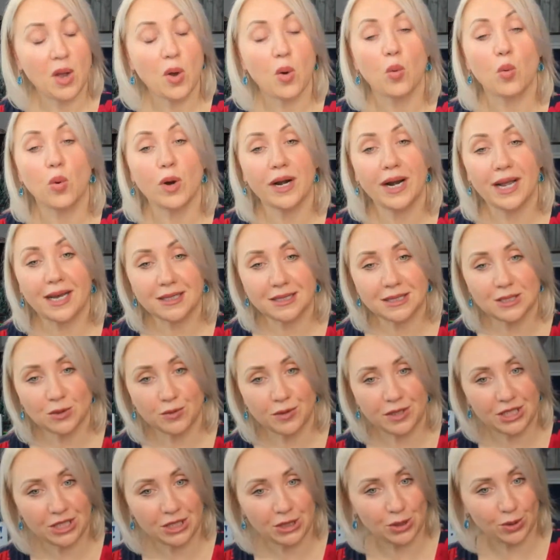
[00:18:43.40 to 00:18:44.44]
What else do
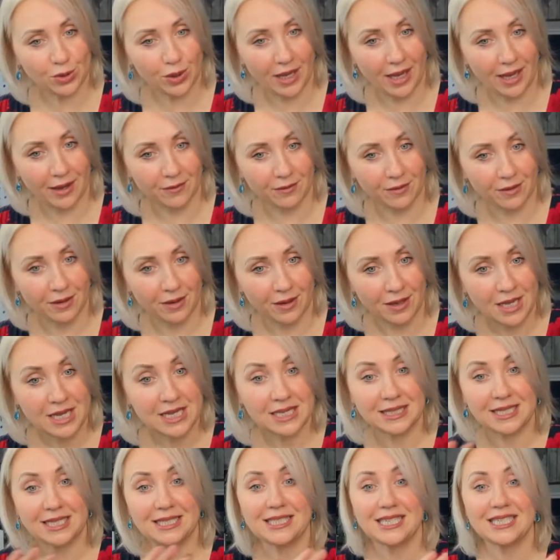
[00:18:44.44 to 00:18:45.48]
we need to have?
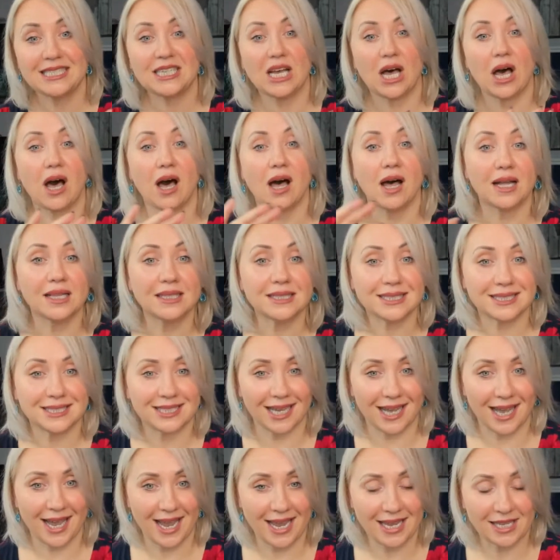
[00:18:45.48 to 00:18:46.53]
This is on
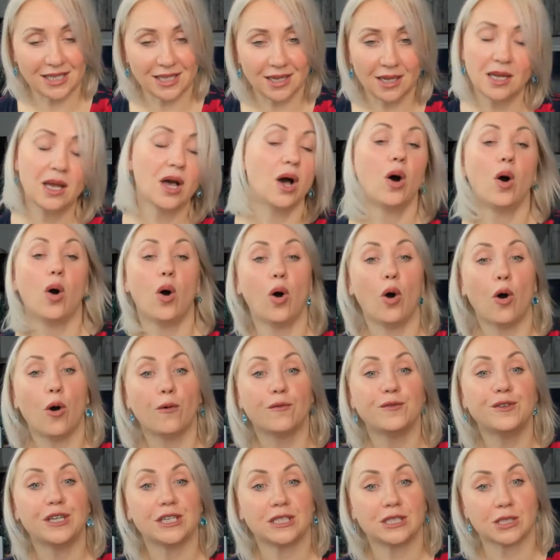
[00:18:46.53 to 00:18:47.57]
side
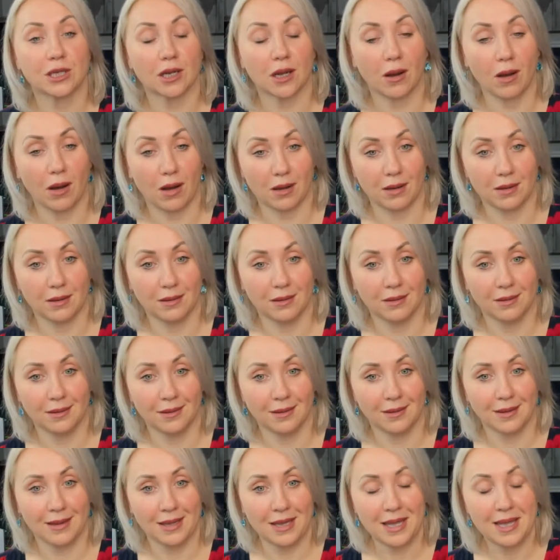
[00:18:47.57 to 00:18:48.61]
of the truck.
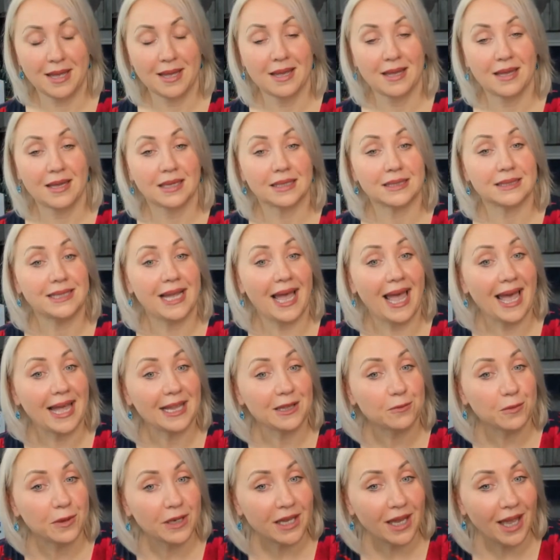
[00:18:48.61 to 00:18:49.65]

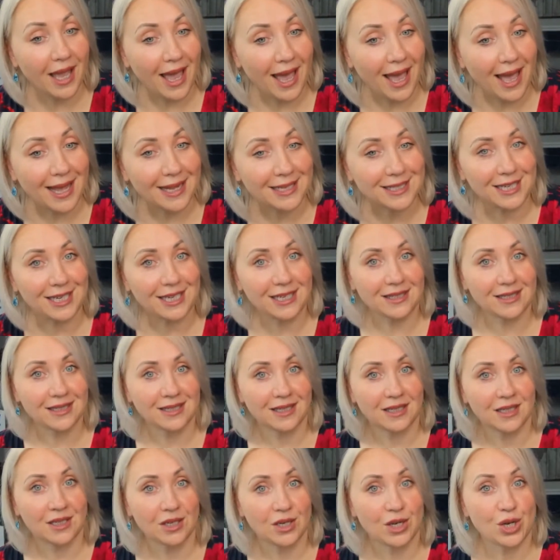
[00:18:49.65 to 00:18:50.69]
Then we add in
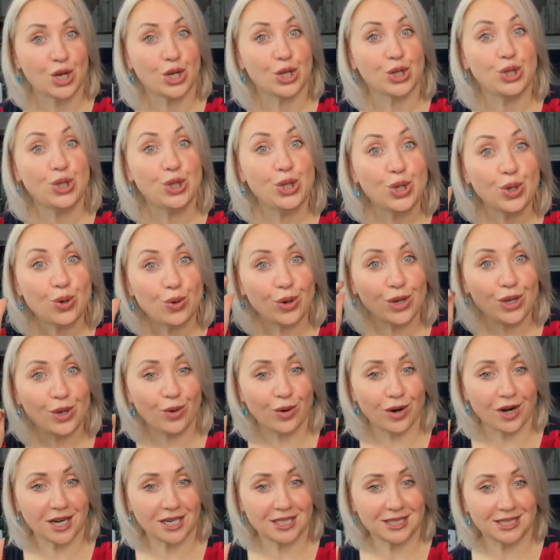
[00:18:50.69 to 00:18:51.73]
New
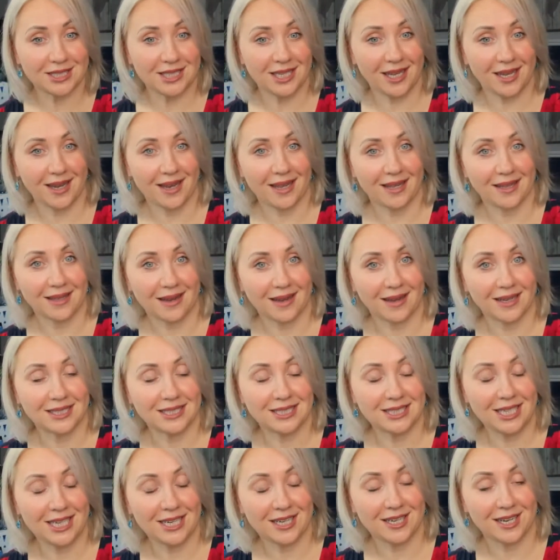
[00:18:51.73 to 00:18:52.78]
York
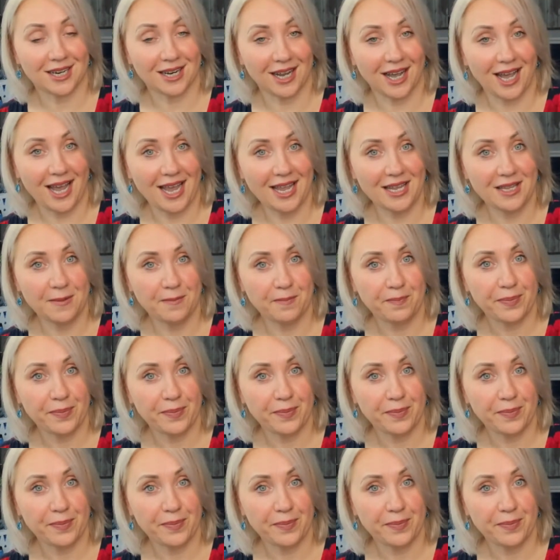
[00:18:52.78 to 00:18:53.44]
sticker, right?